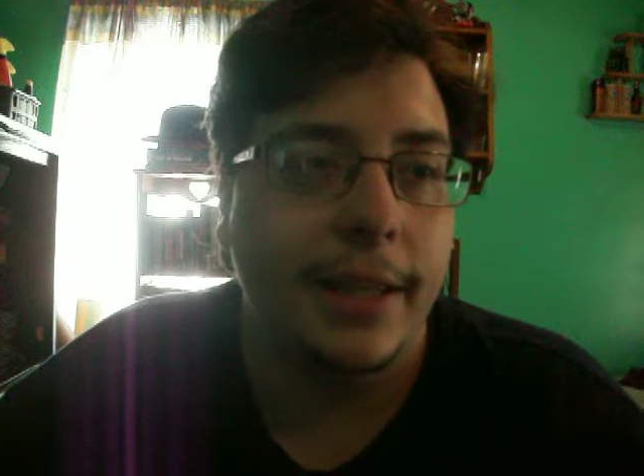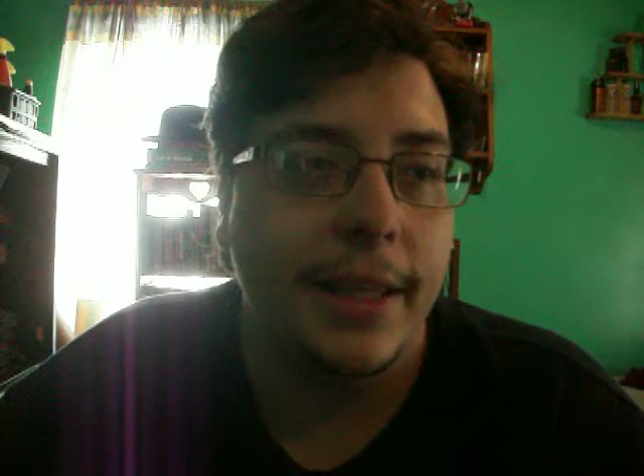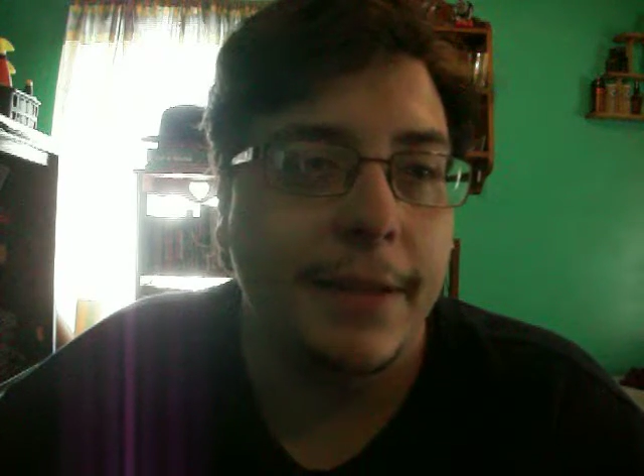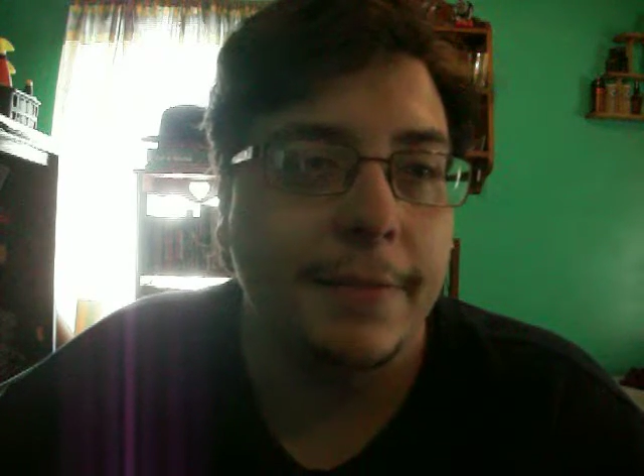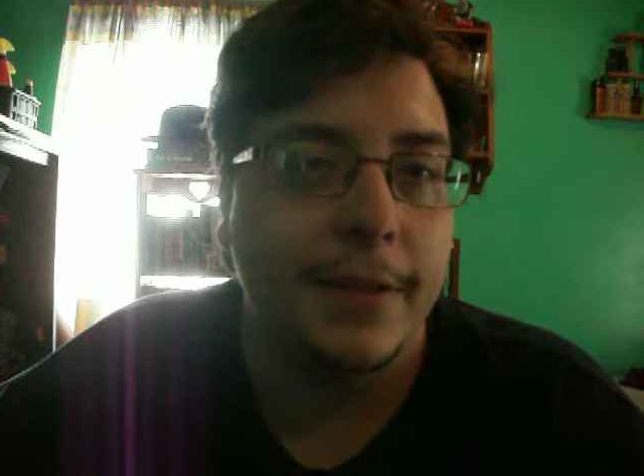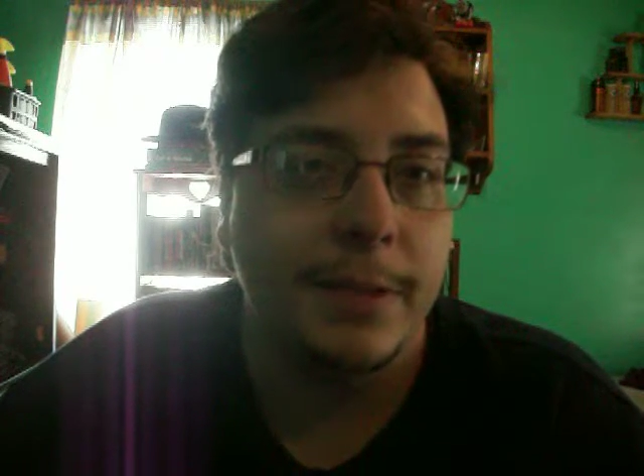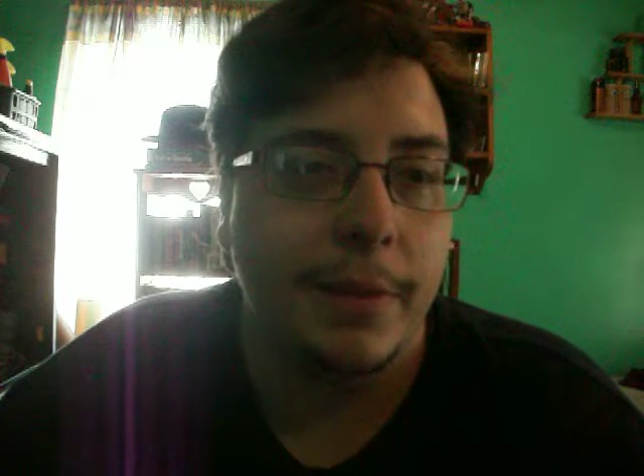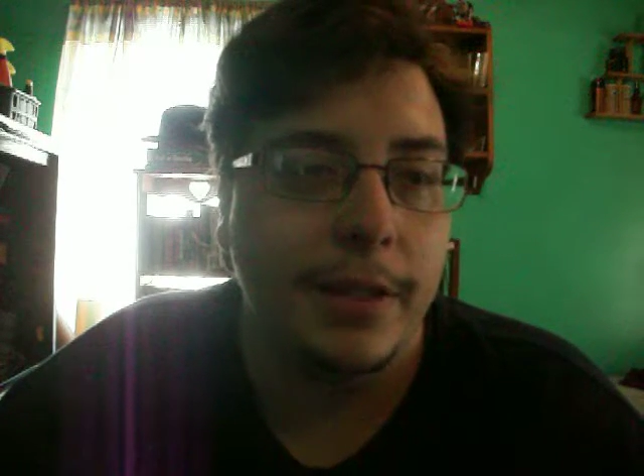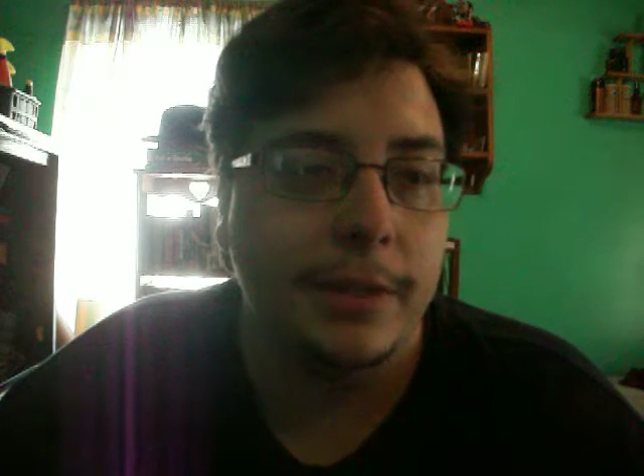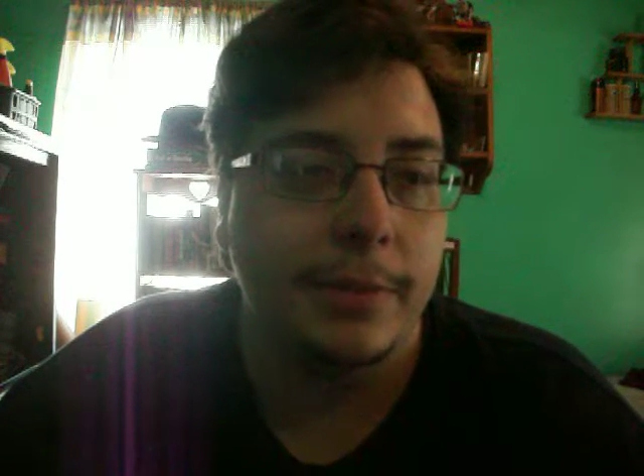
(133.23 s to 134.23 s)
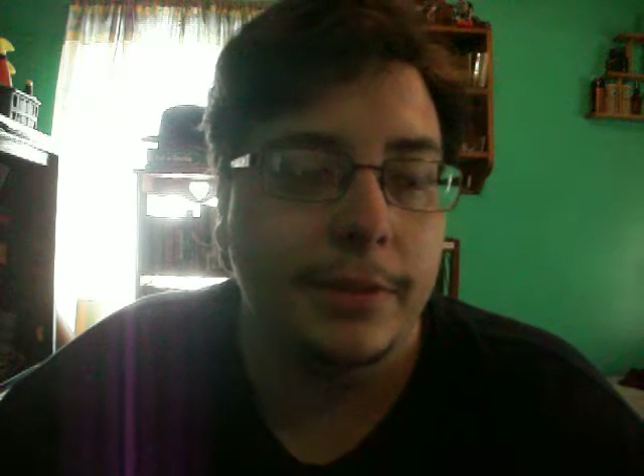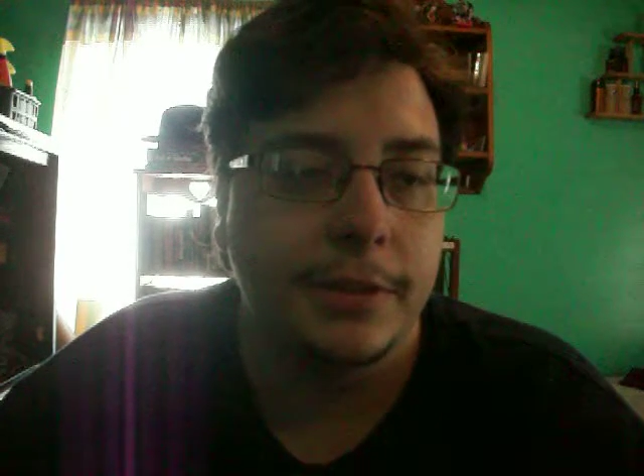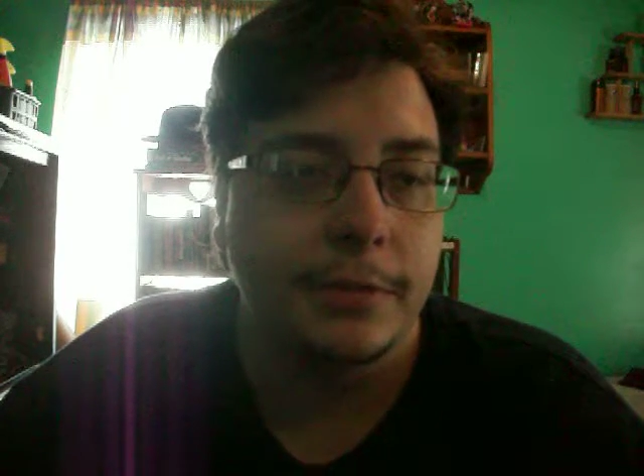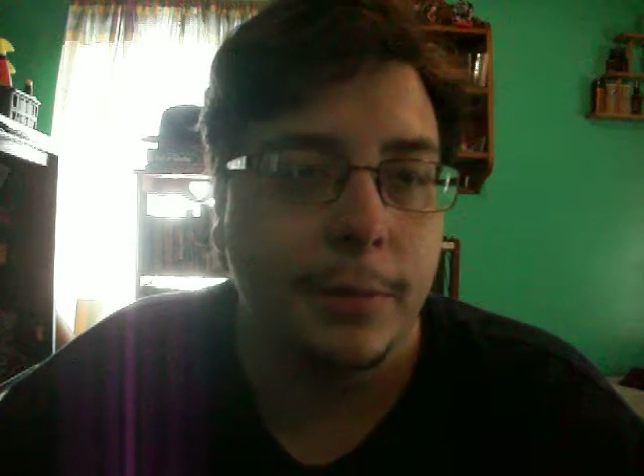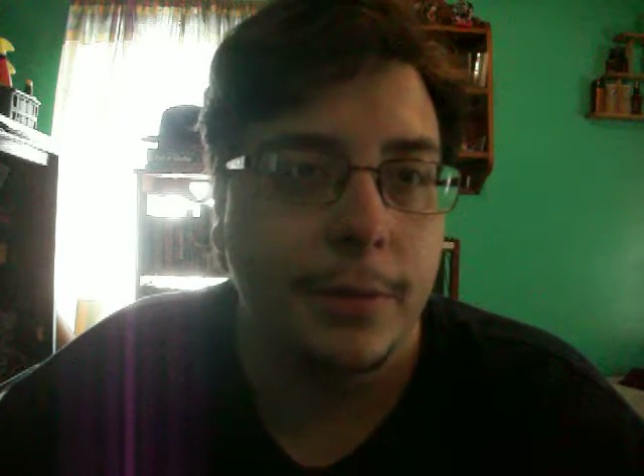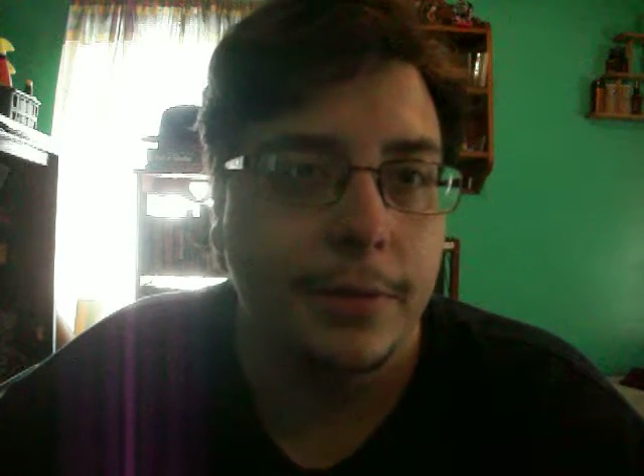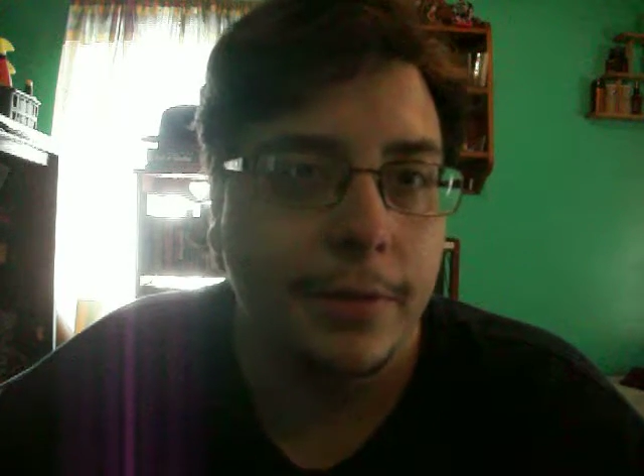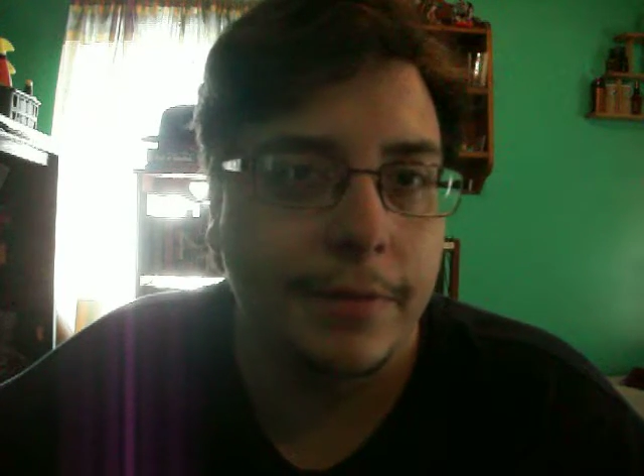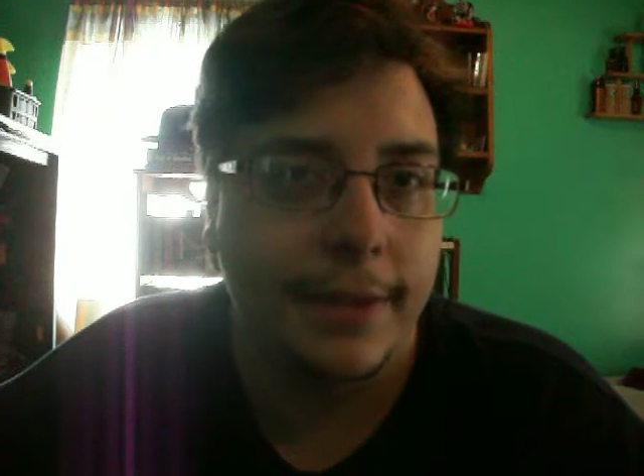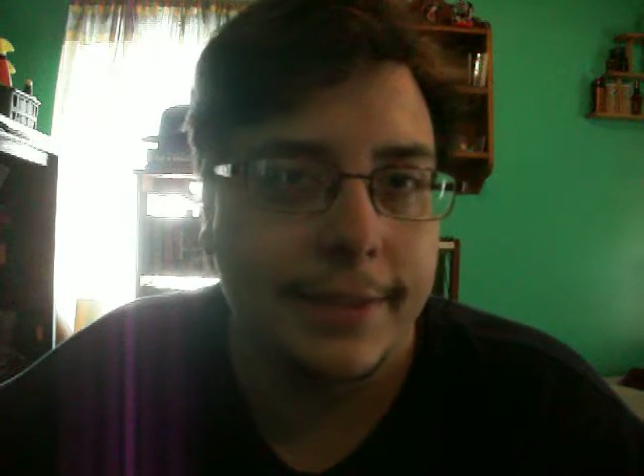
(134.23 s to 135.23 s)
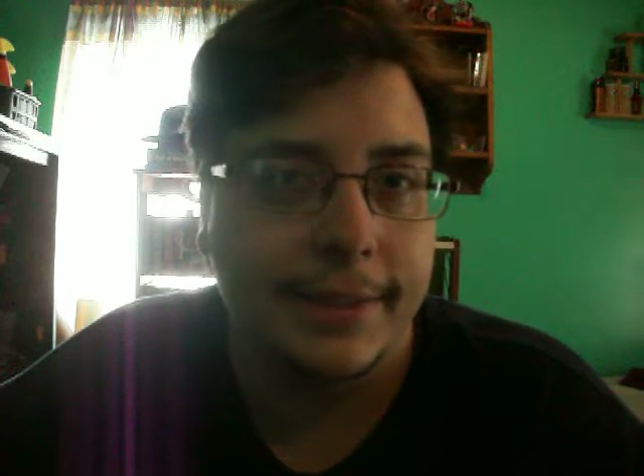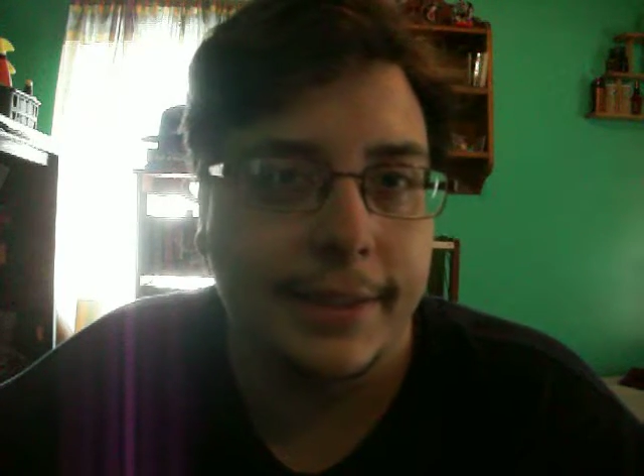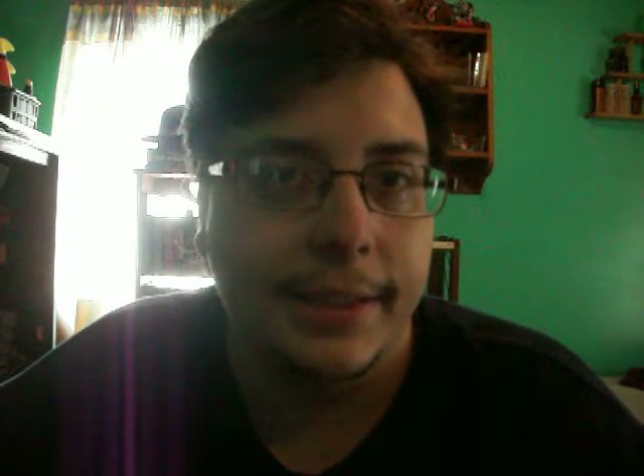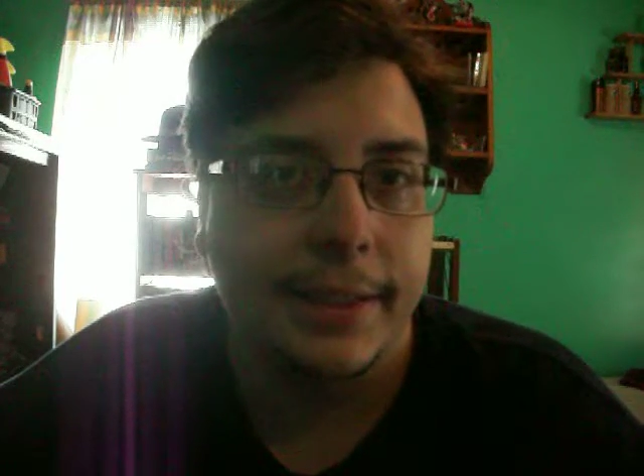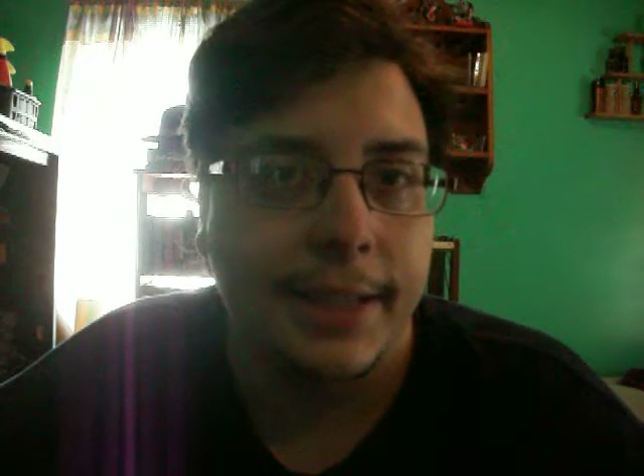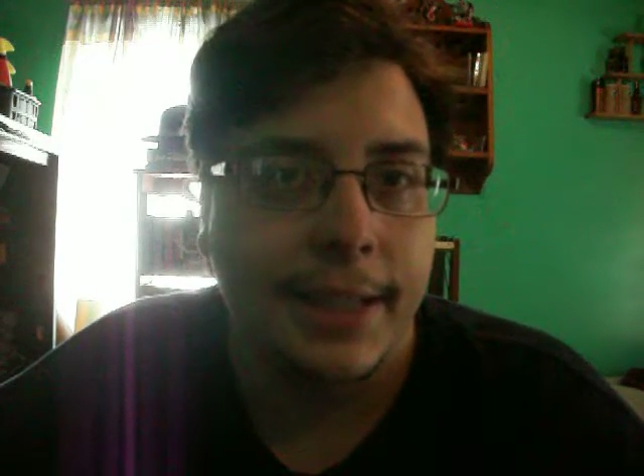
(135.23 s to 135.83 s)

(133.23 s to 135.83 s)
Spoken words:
if it's possible to remove the fallacy